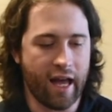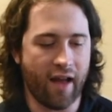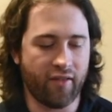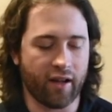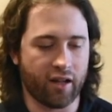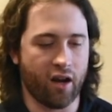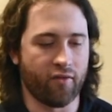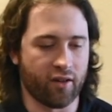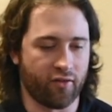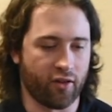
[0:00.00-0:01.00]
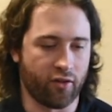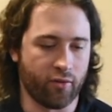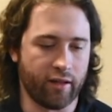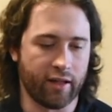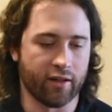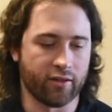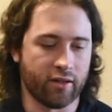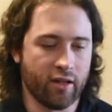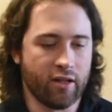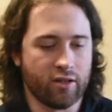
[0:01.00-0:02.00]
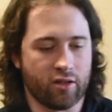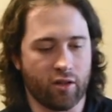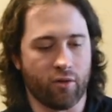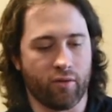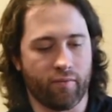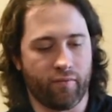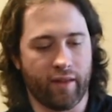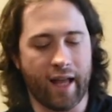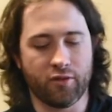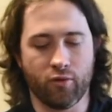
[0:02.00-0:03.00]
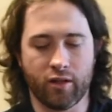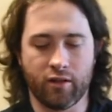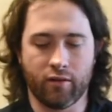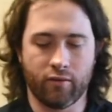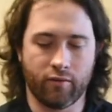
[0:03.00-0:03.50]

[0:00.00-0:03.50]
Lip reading: have that covered for 3 years. So that's where you